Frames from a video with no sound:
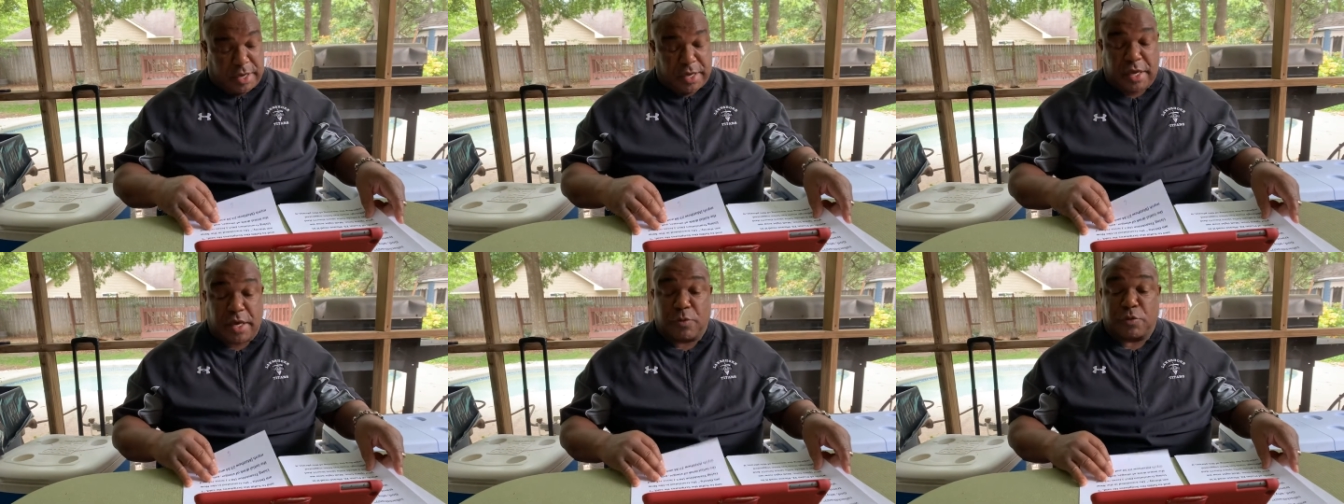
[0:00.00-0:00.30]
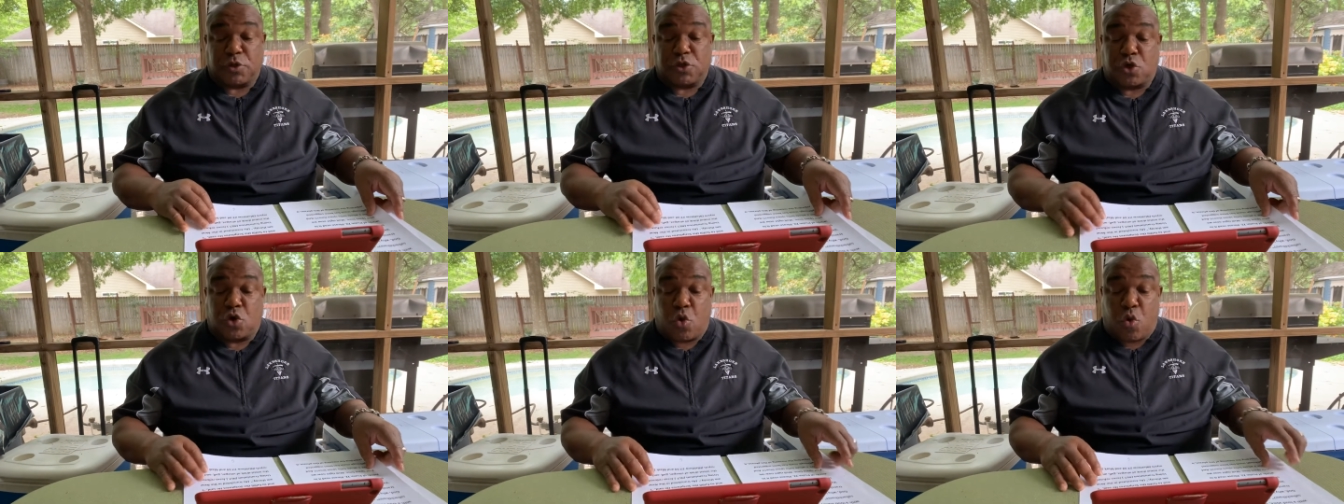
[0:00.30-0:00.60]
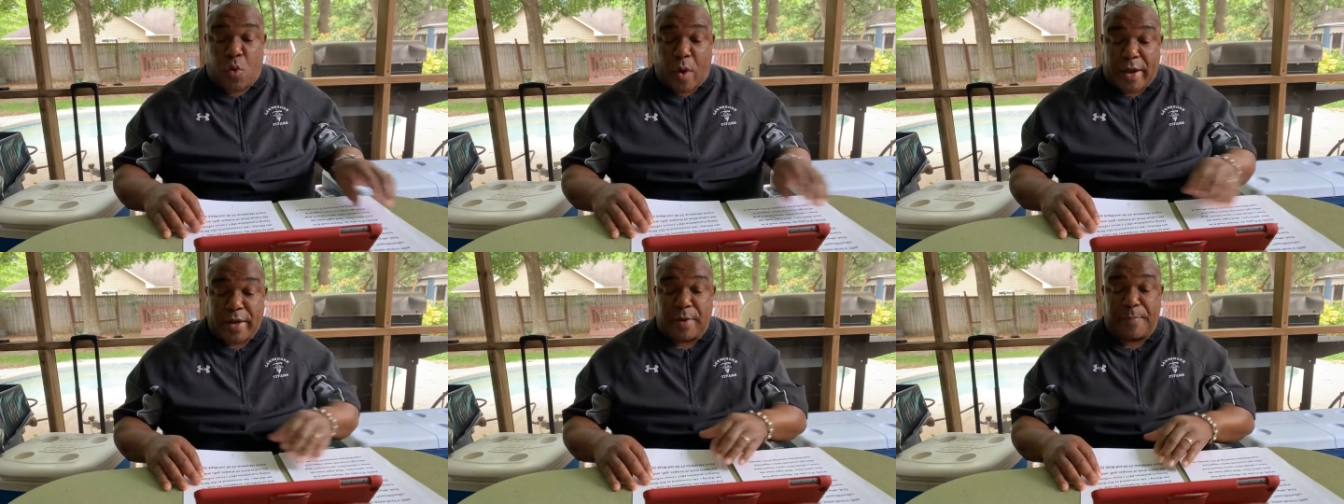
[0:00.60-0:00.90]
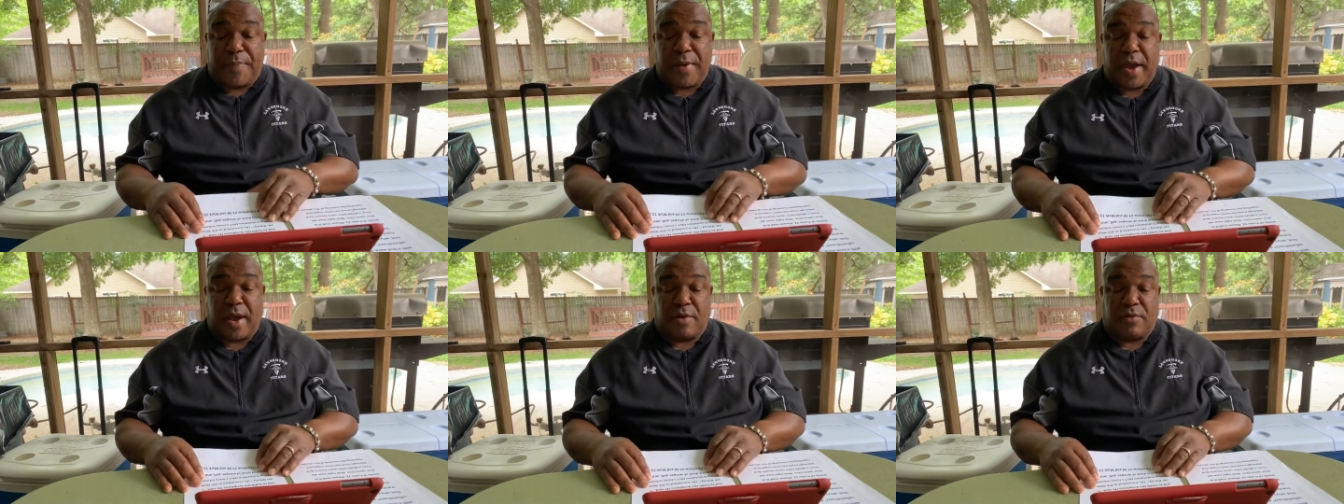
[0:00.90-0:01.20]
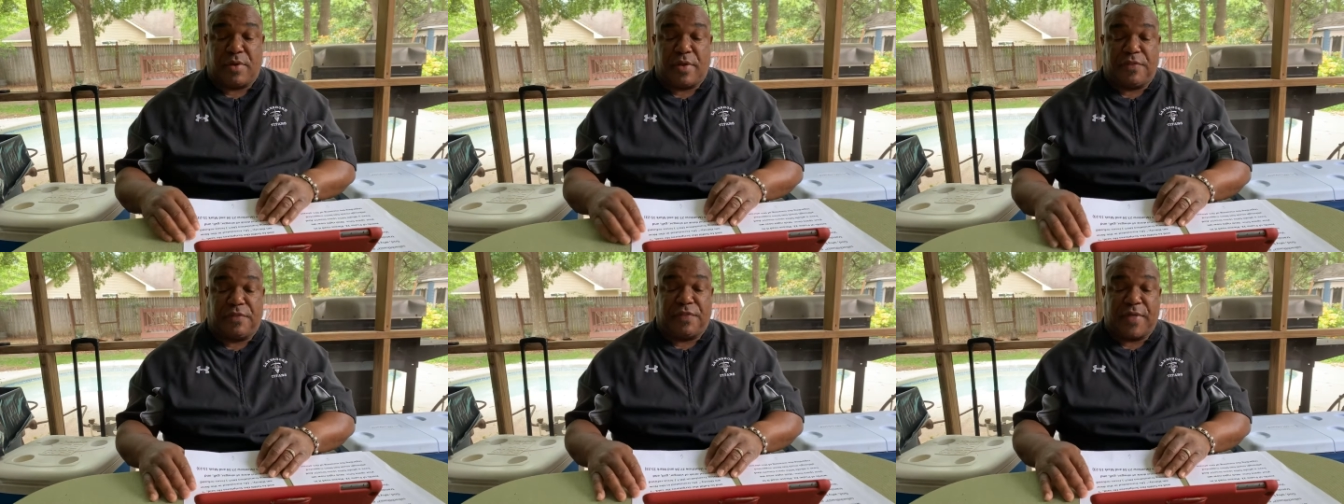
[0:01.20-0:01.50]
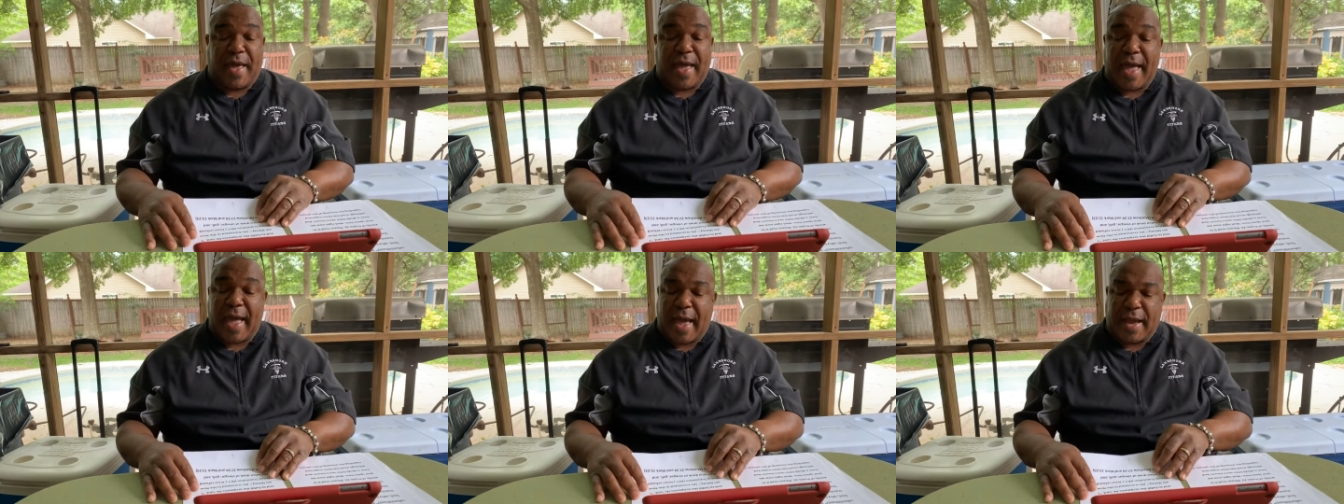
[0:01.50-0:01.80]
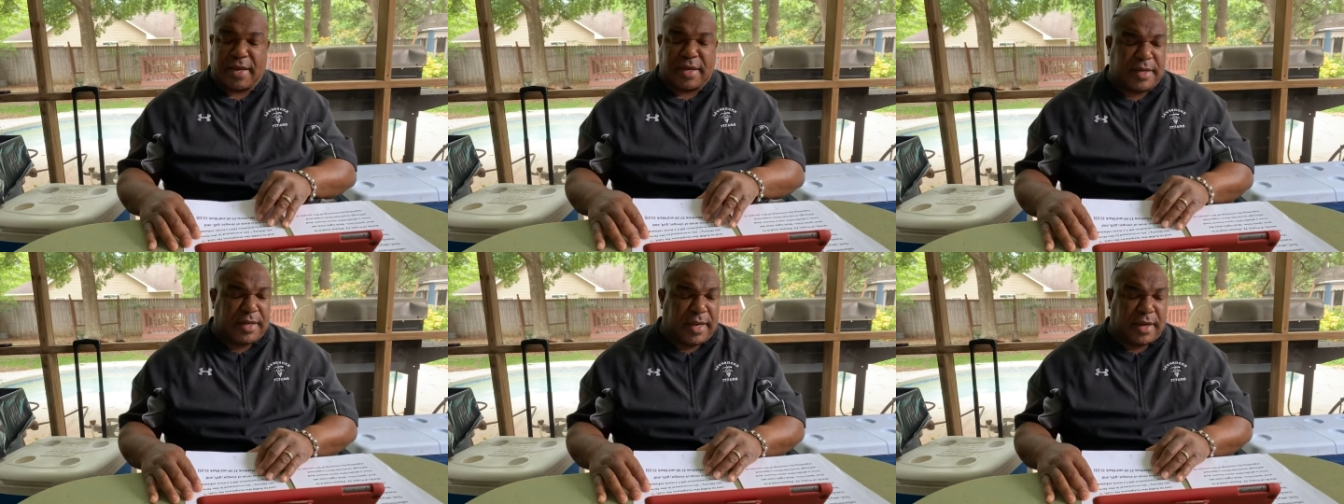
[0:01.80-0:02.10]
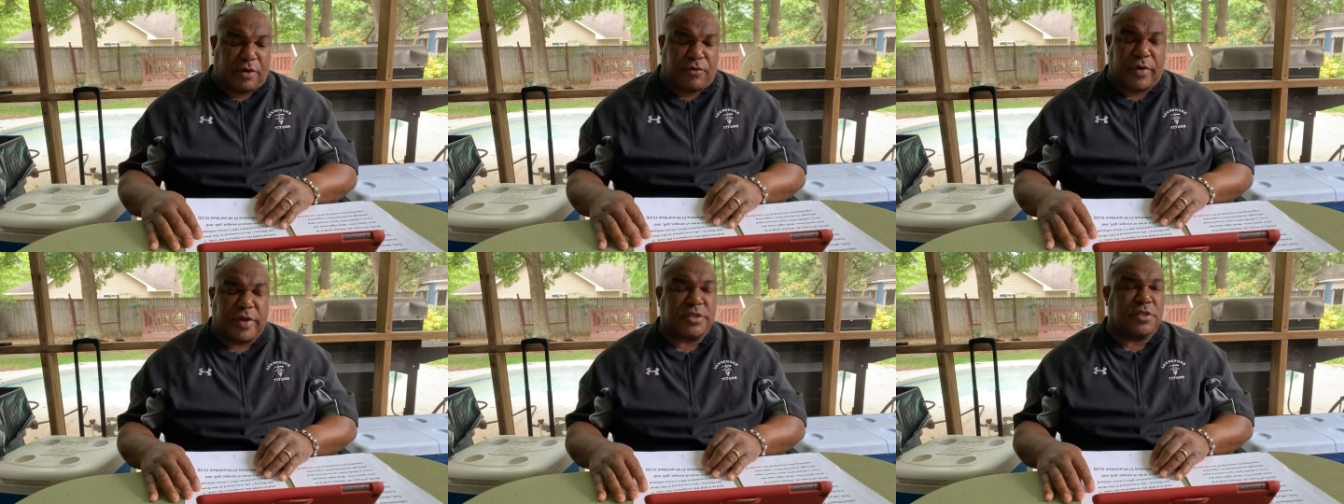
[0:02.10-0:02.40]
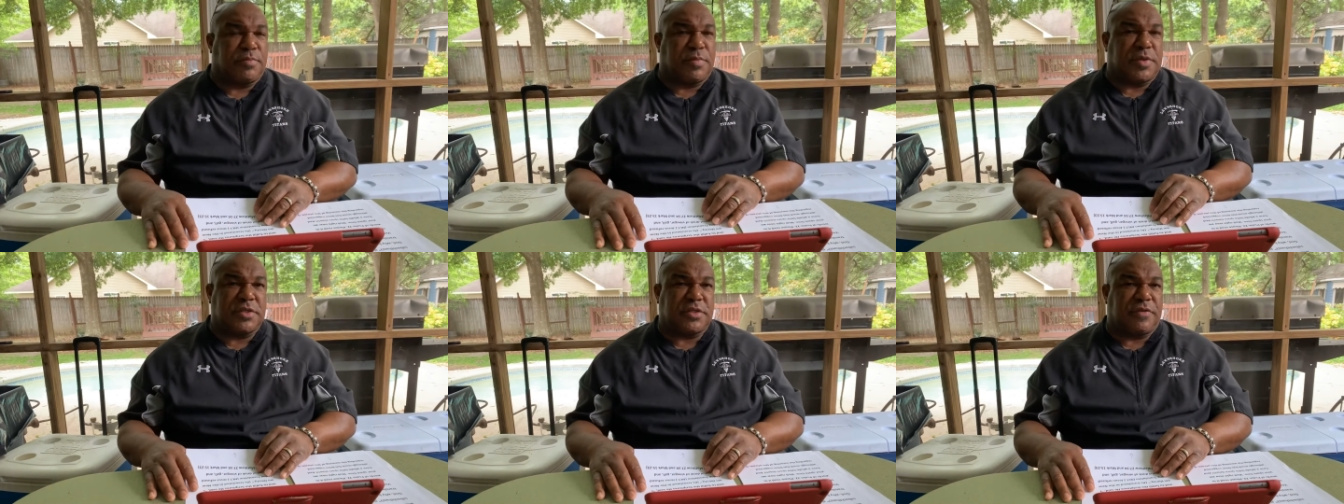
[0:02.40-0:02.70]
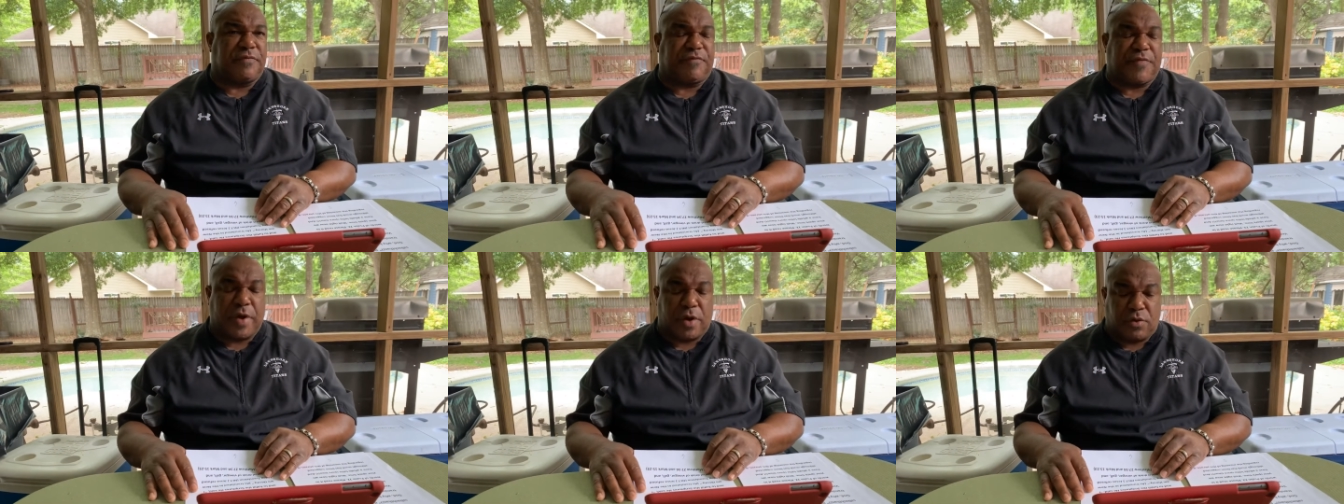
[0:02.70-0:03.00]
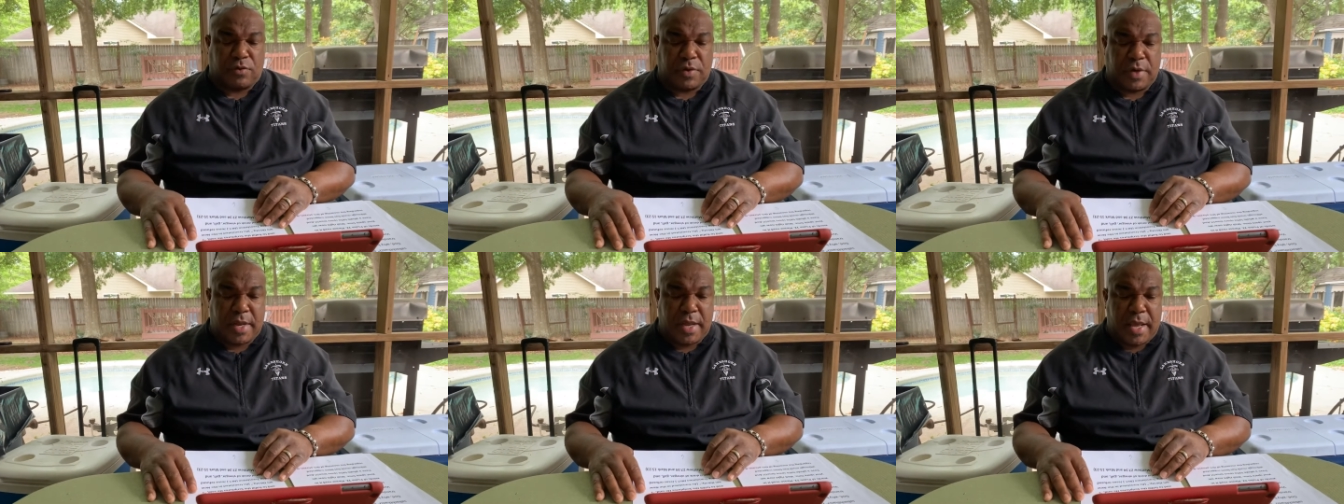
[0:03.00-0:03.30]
it was quite apparent the agony that Christ must have felt